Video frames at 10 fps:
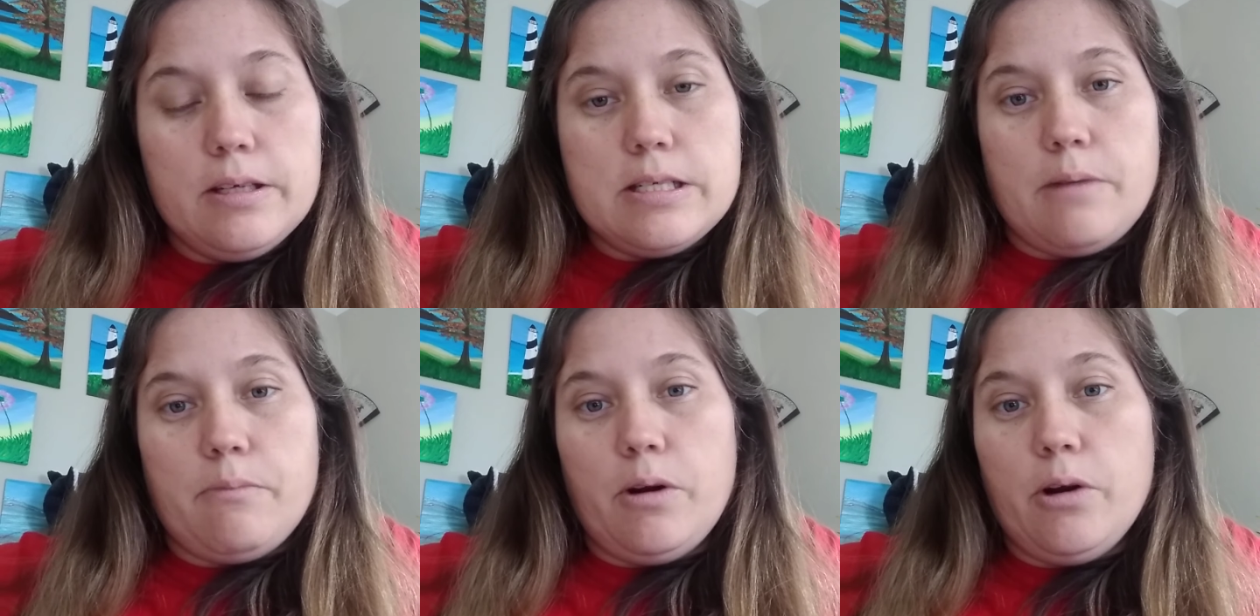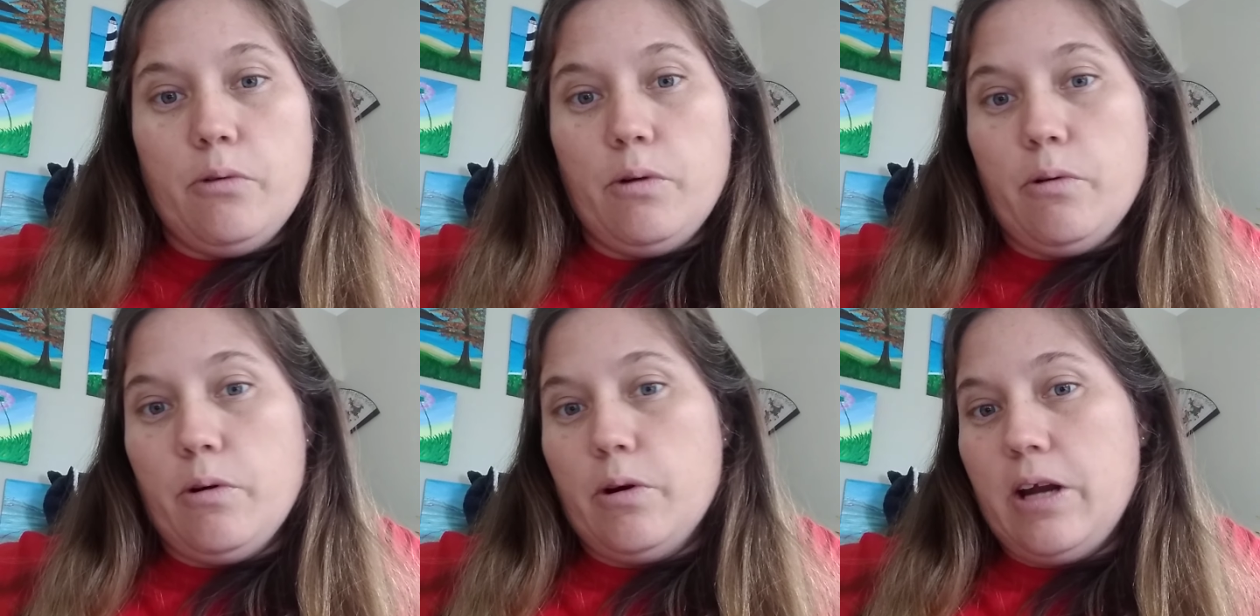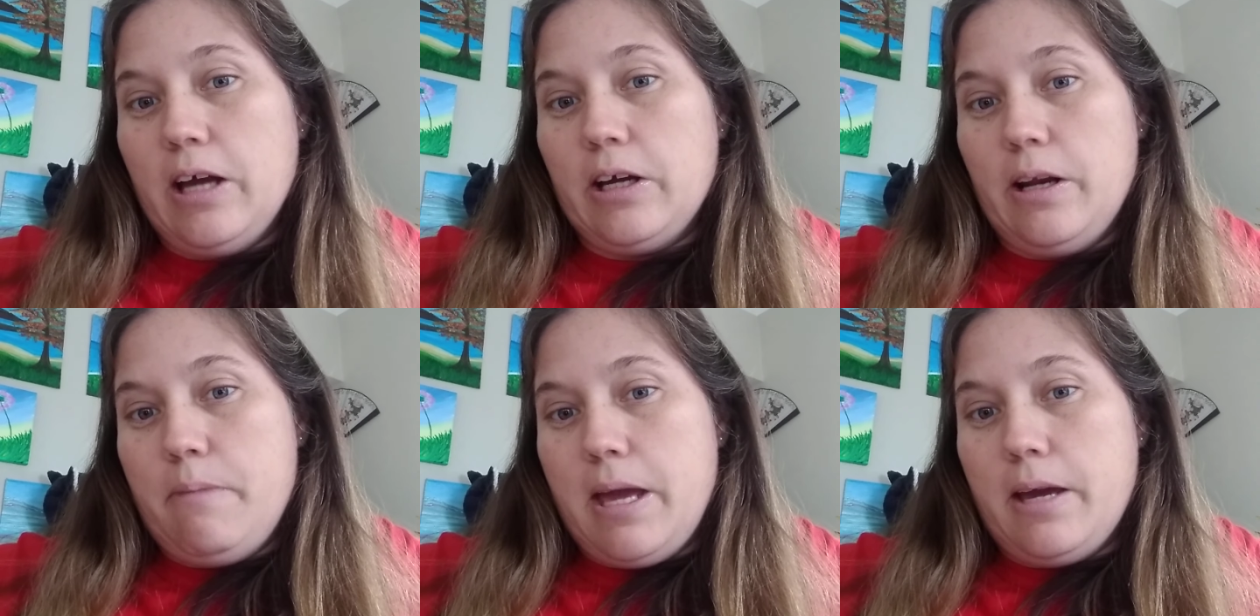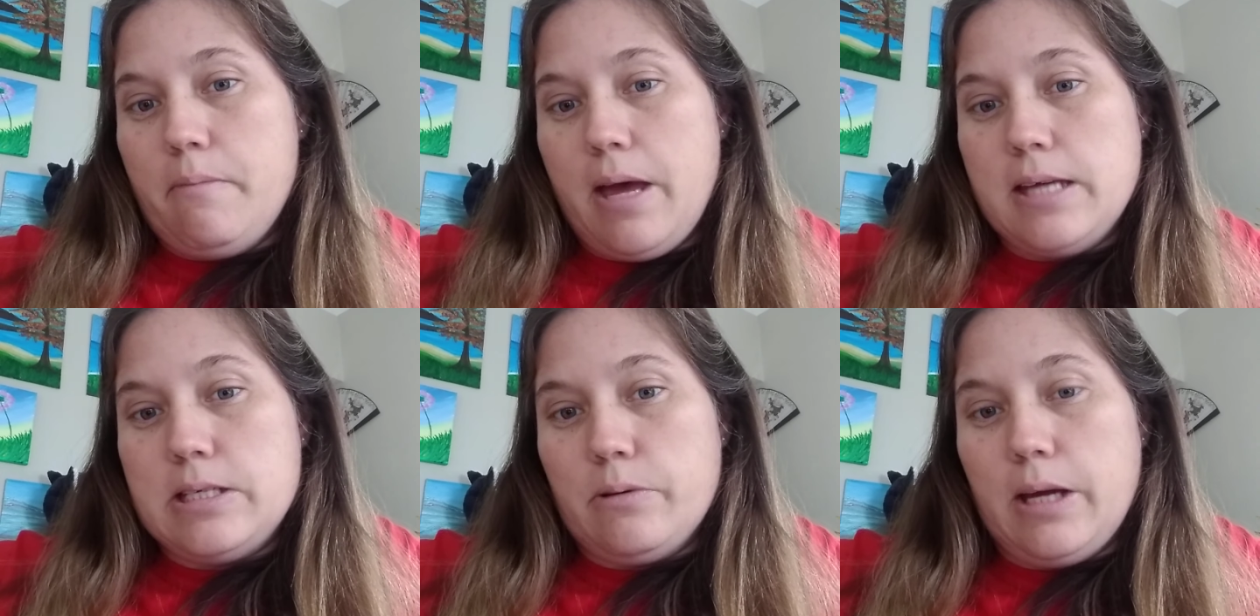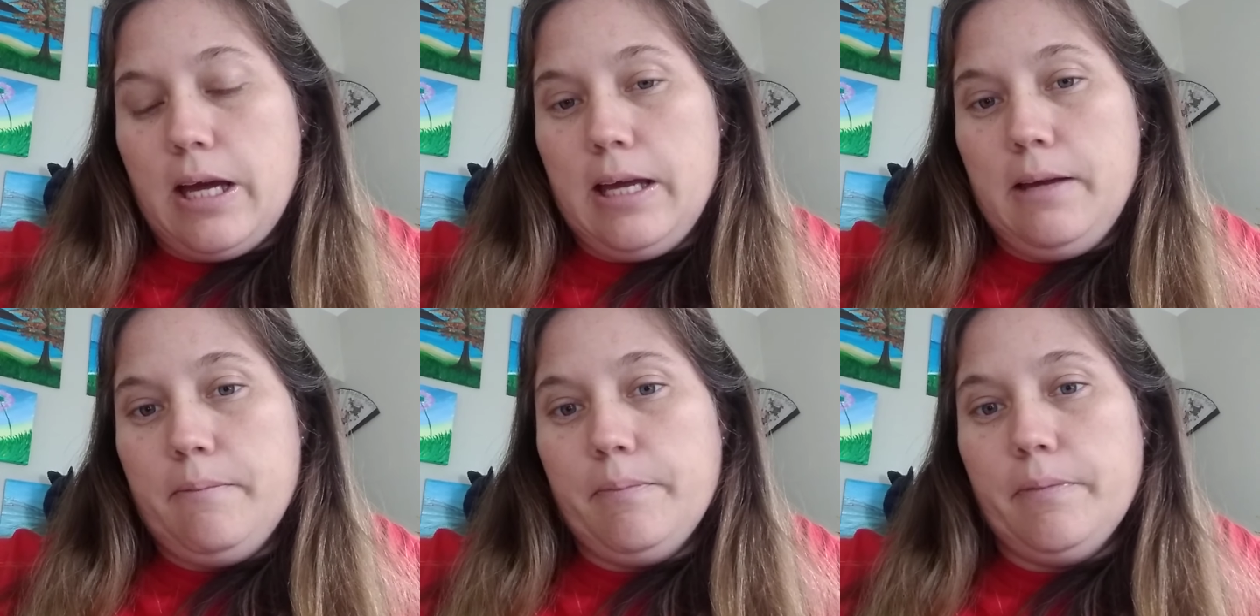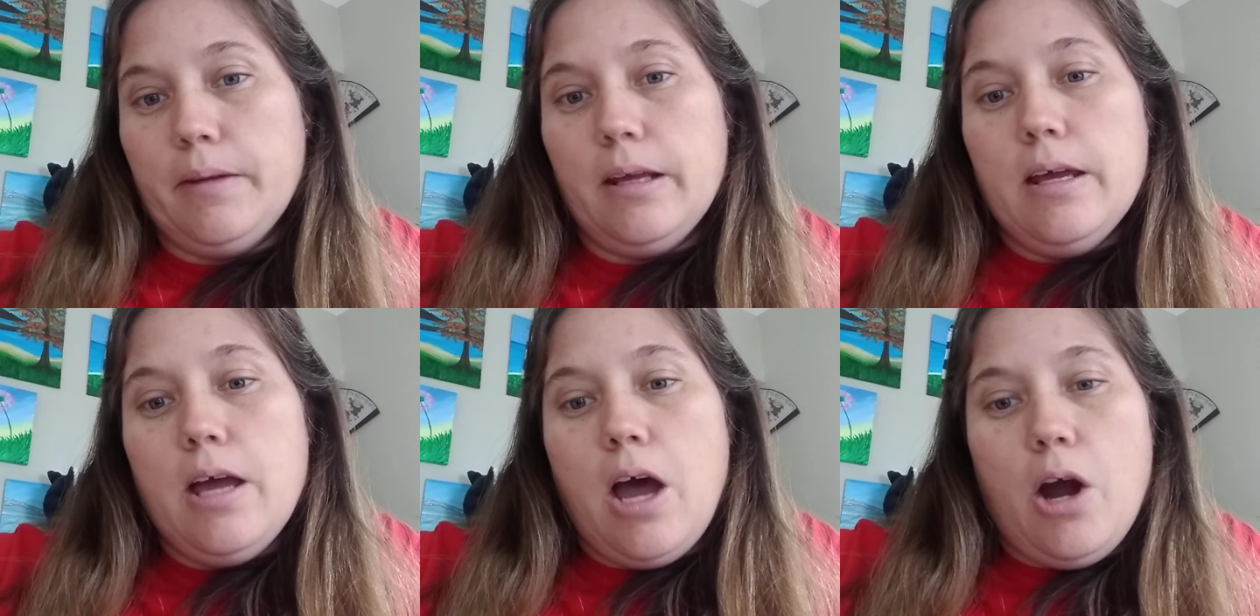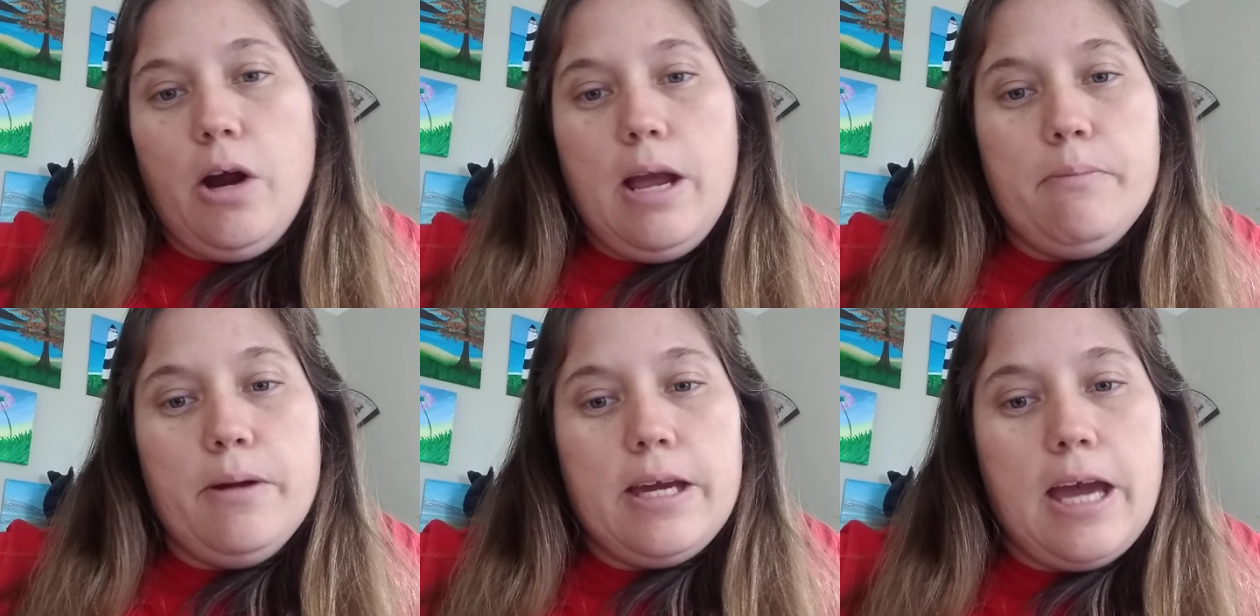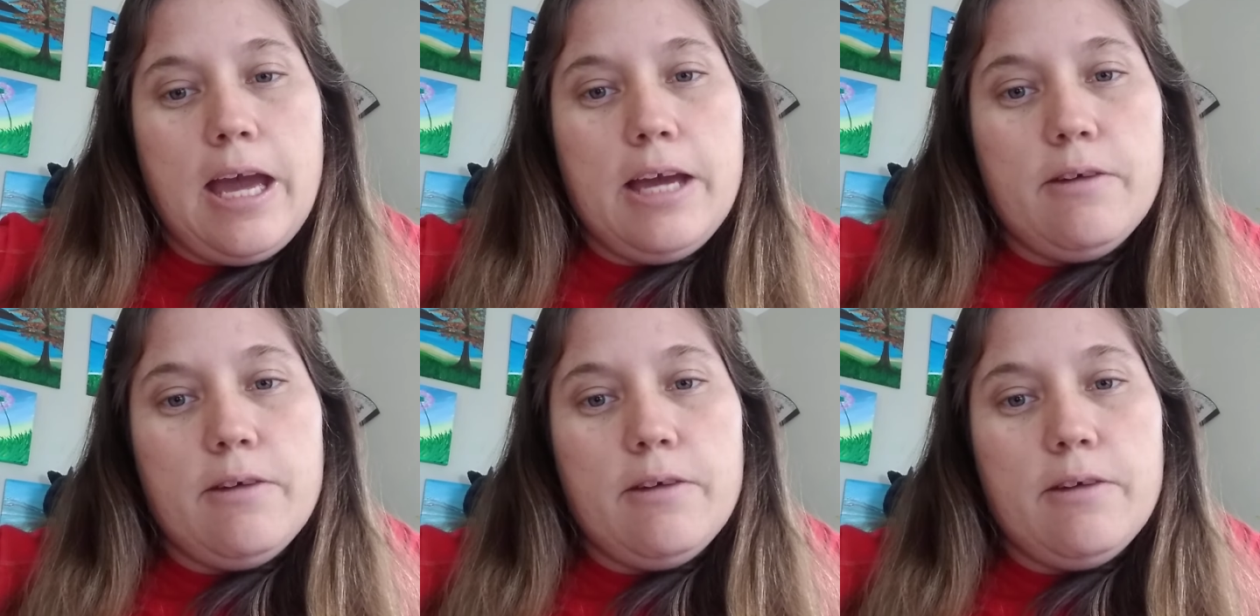somewhere where we're not going to make a mess, okay? All right, pre-K,